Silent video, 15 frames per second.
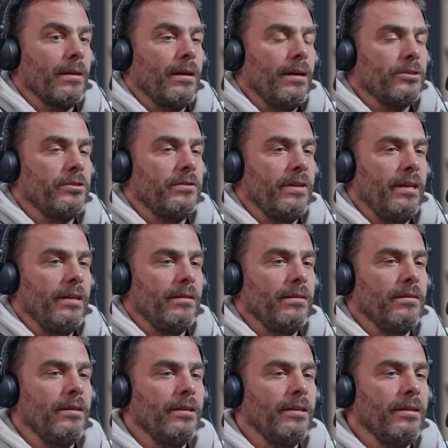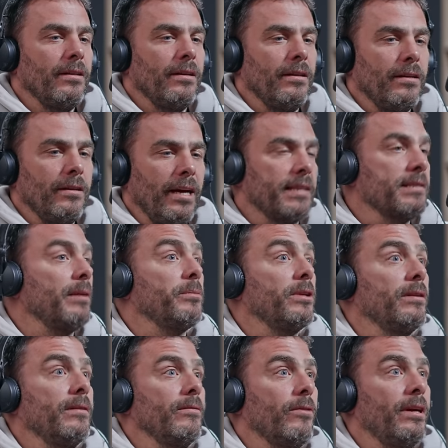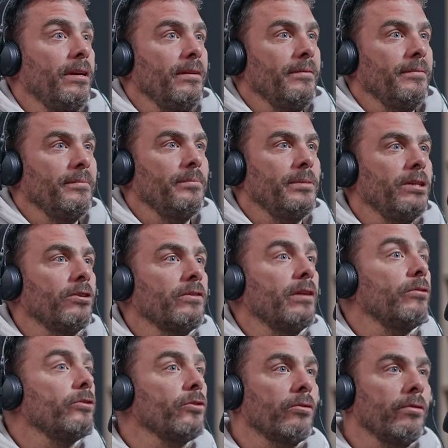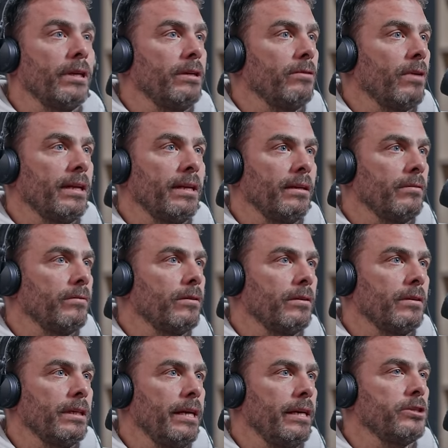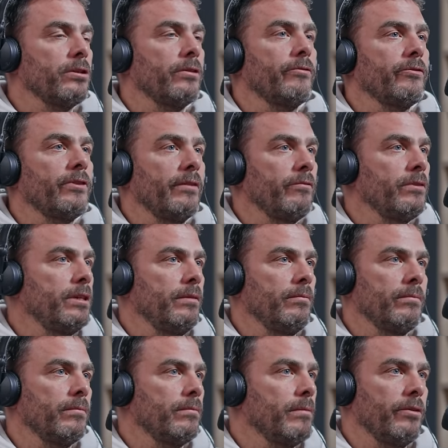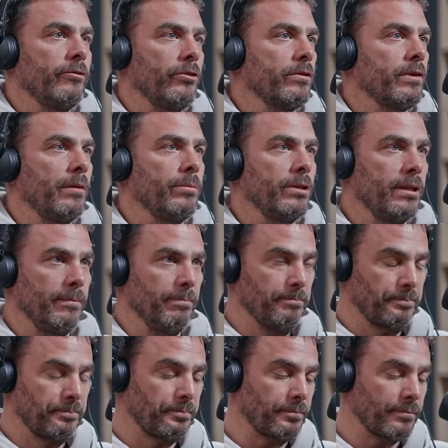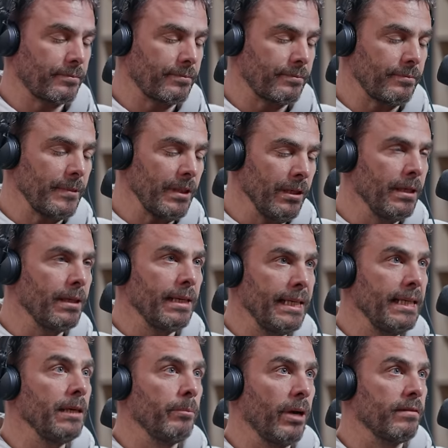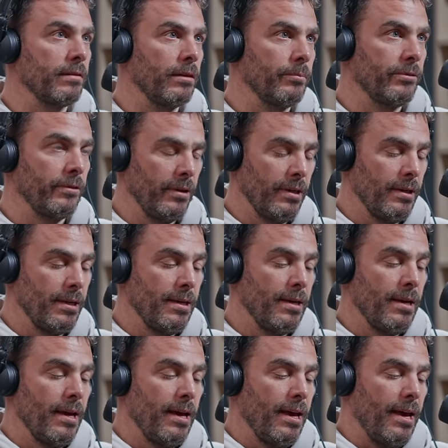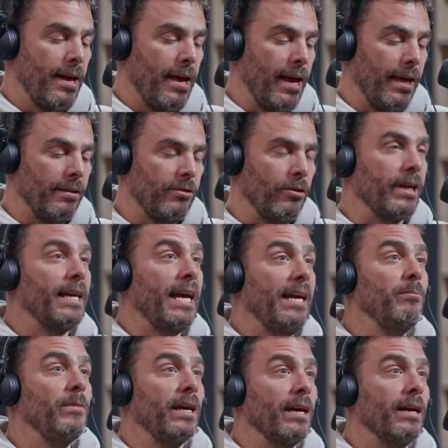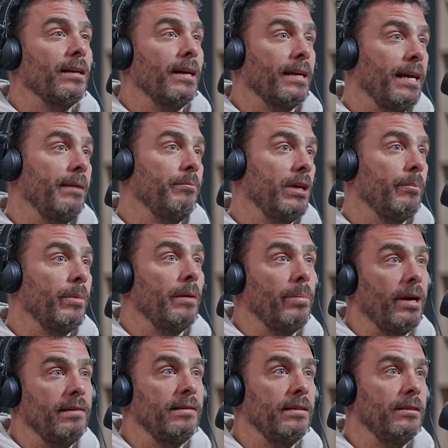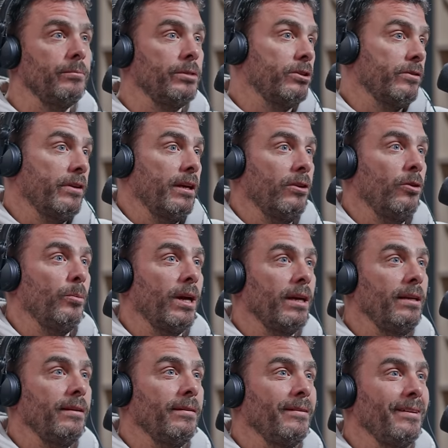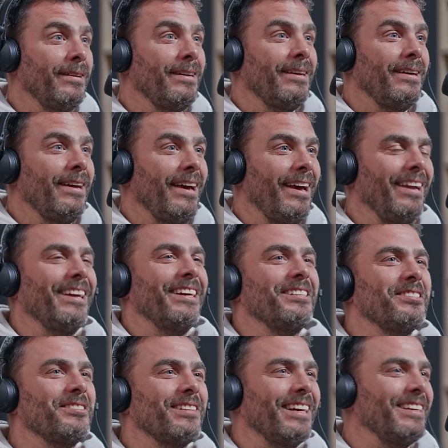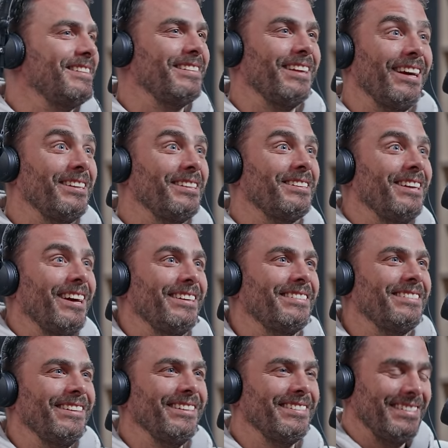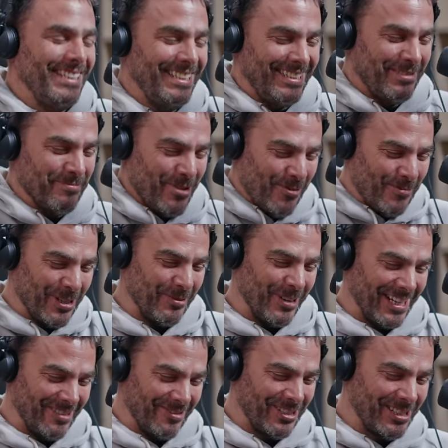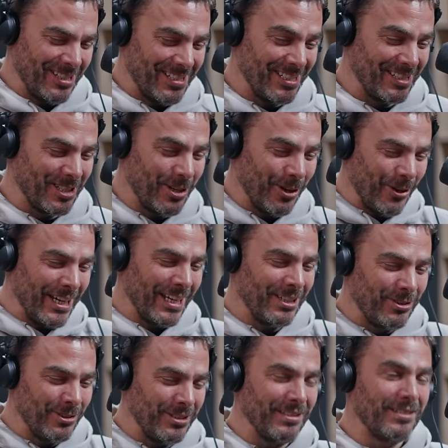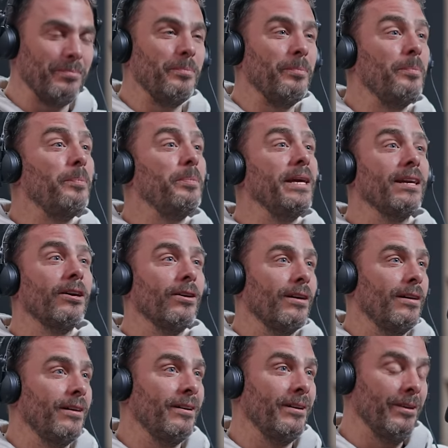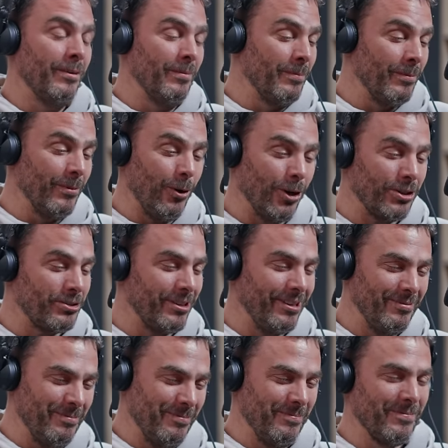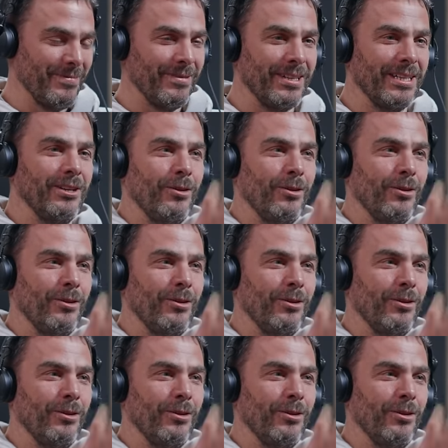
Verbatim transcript: how to say it uh, accepted, right? Okay, sure. Because yeah, I was already running on the age of 17, my first company, cleaning bus stops. And so I came there and I came there by bicycle because I had no money. And I just, I, I, I still see this moment when I was just going into this big um, atrium, you